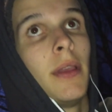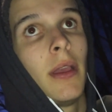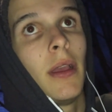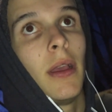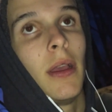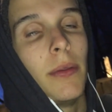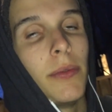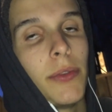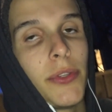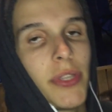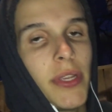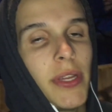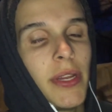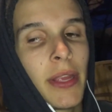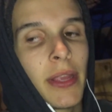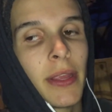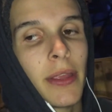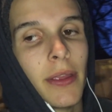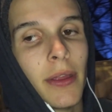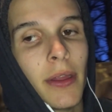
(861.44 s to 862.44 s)
I was
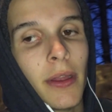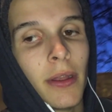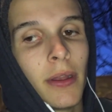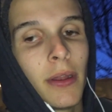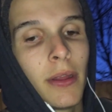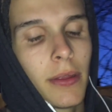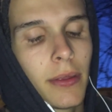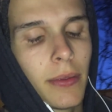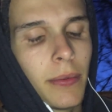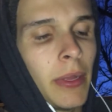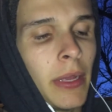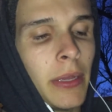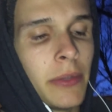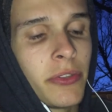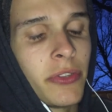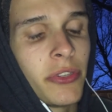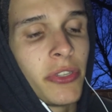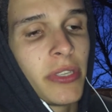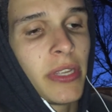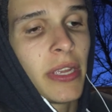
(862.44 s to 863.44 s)
sitting here, I was
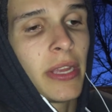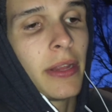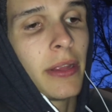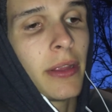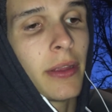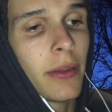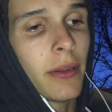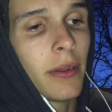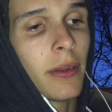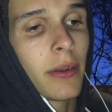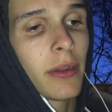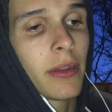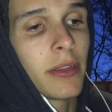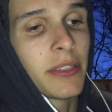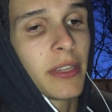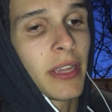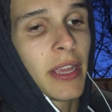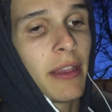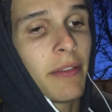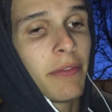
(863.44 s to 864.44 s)
just standing here because
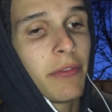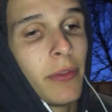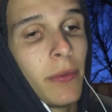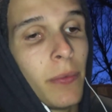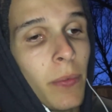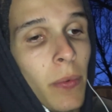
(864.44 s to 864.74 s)
I have to